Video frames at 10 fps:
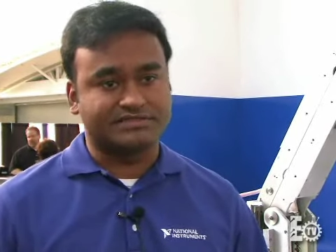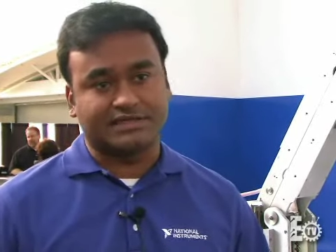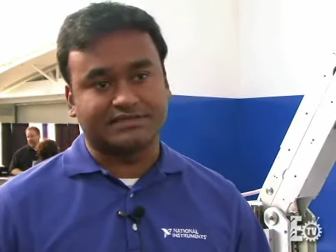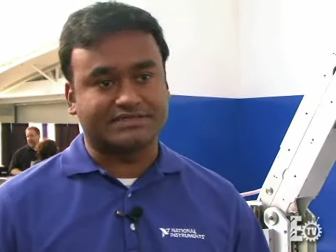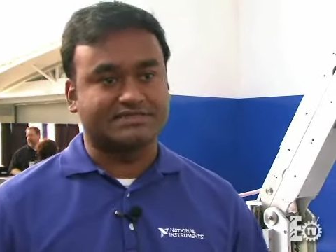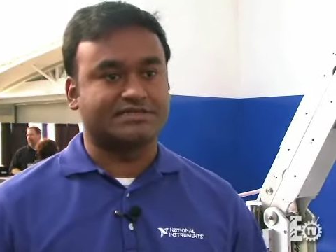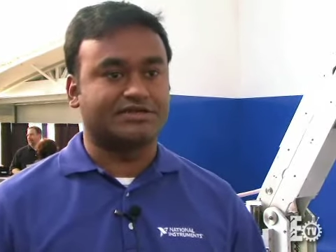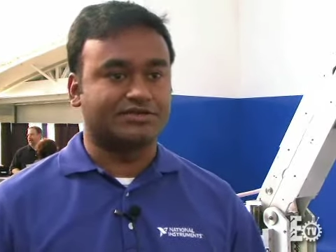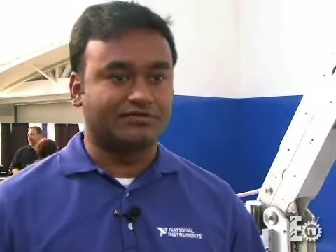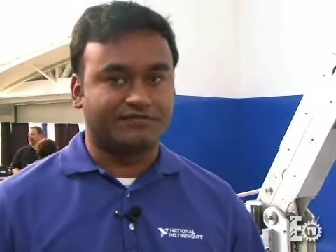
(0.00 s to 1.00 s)
in the sense that you
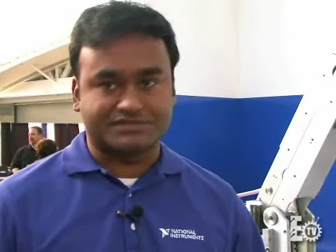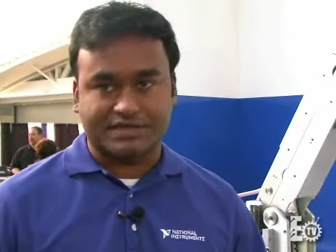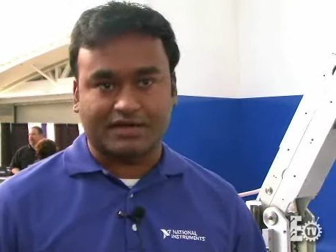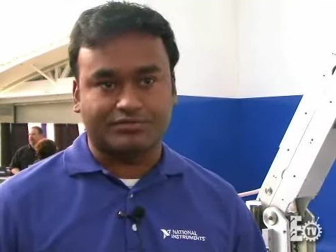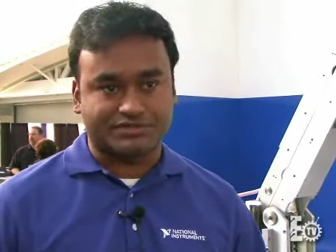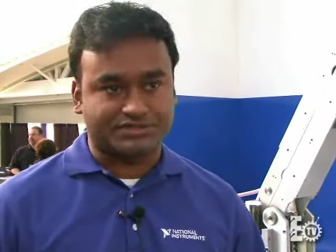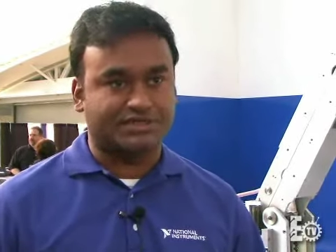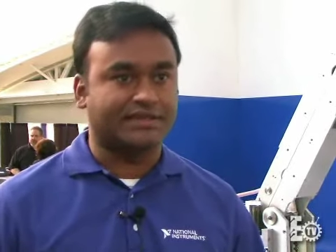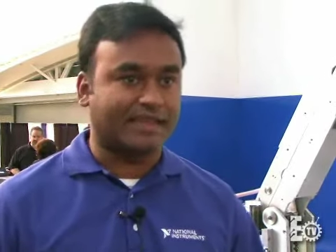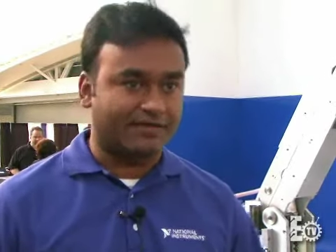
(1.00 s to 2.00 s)
can do vision acquisition
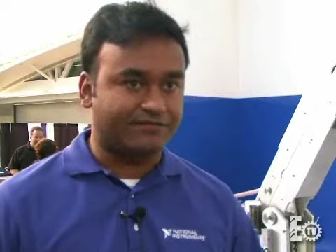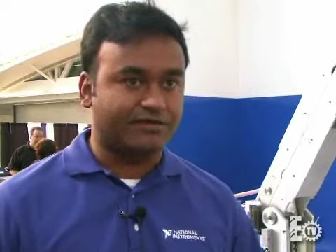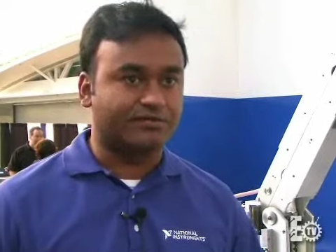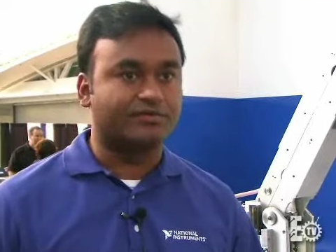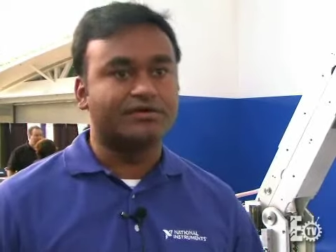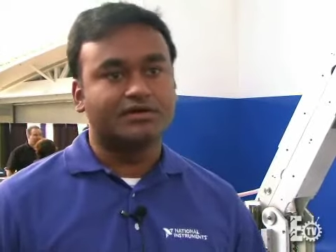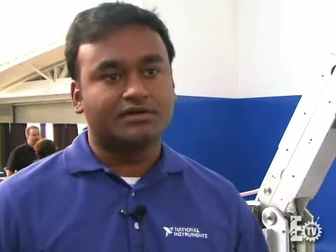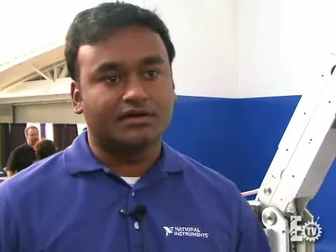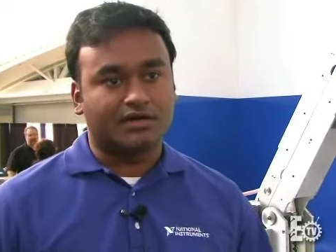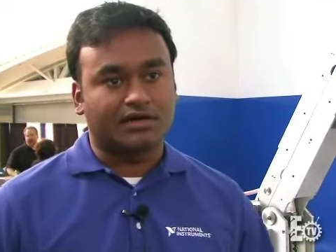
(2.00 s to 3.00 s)
in LabVIEW
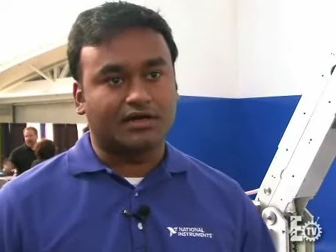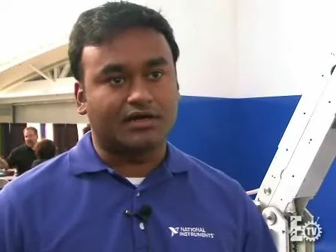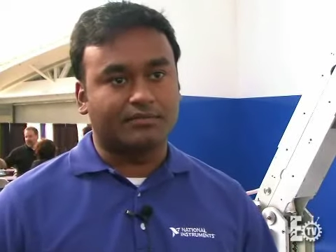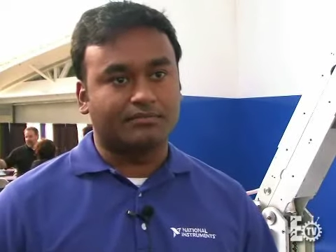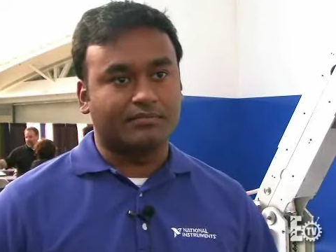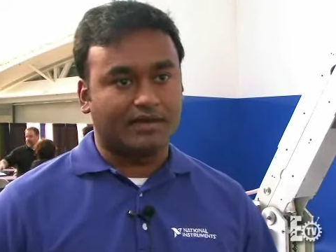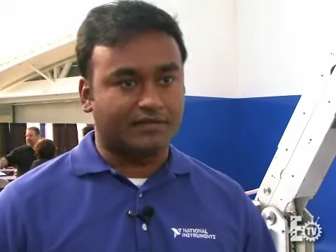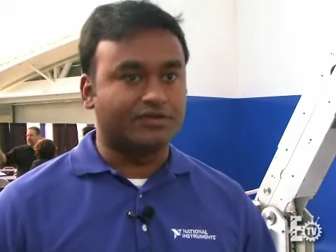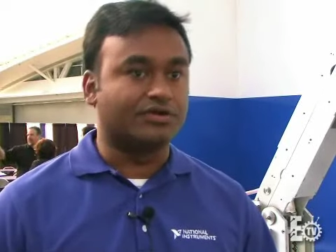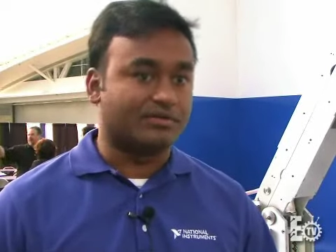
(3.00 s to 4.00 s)
and
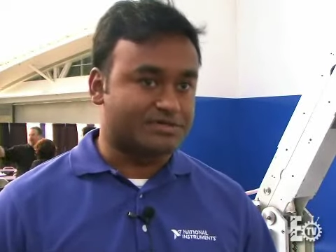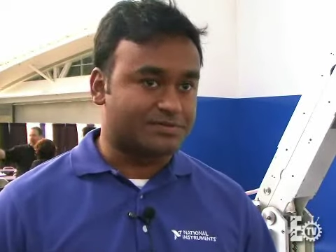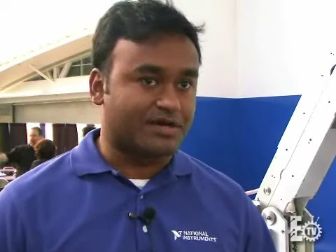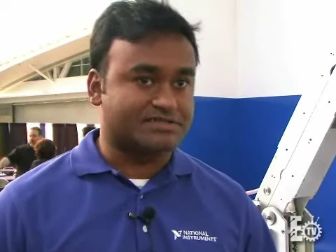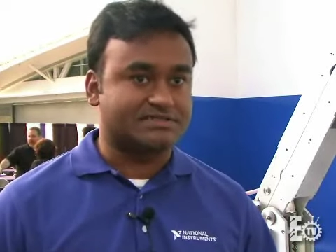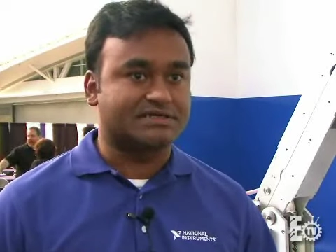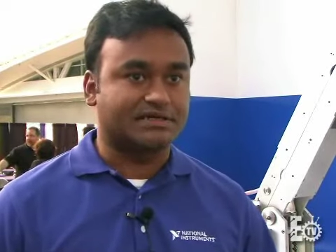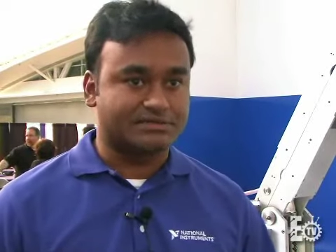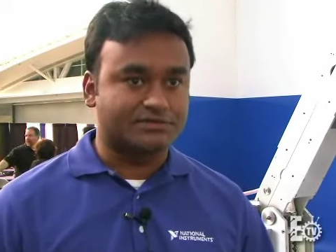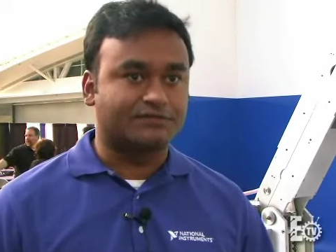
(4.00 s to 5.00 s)
then do image
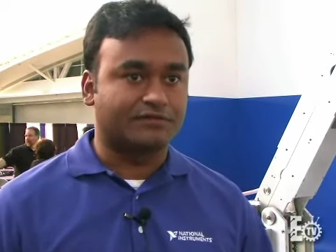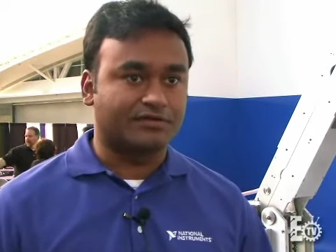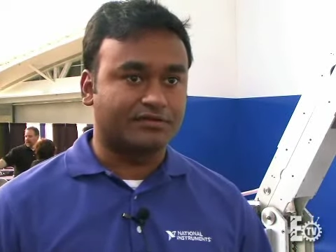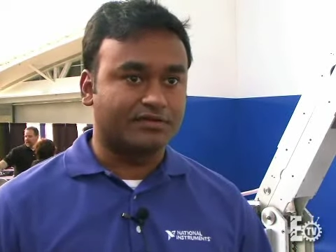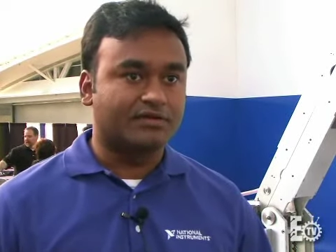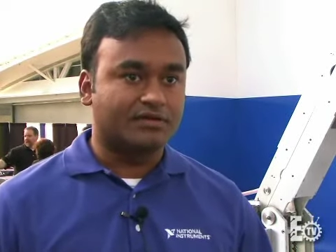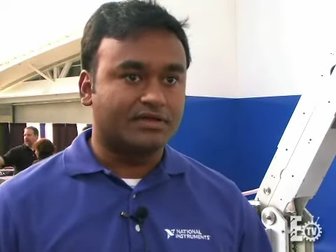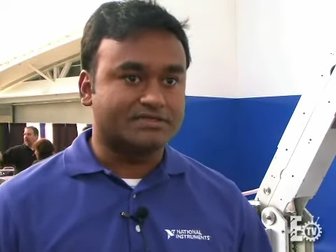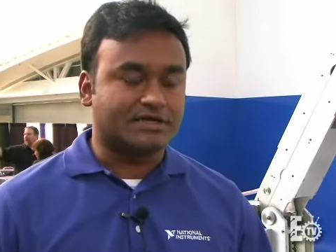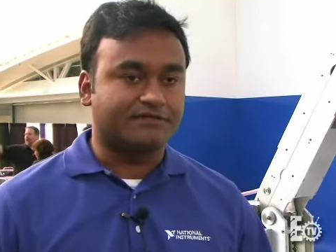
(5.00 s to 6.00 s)
processing and so forth
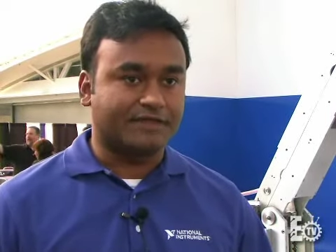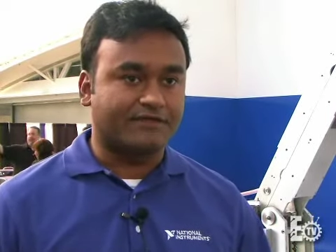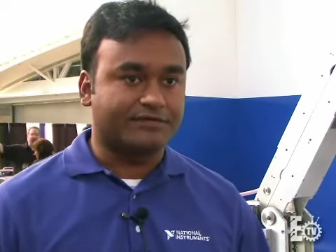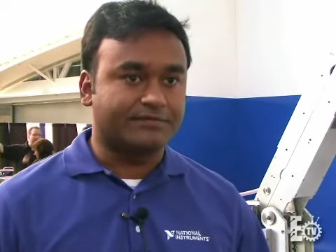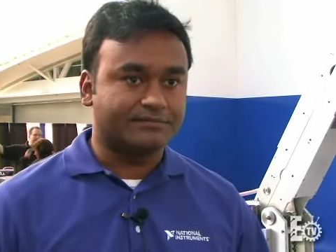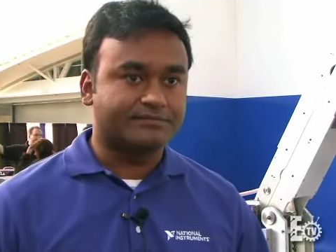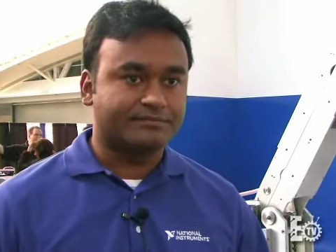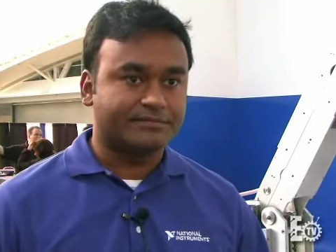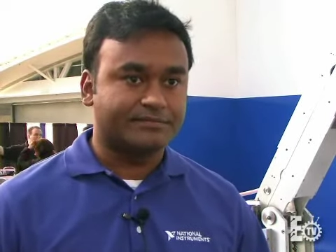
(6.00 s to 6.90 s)
inside of LabVIEW.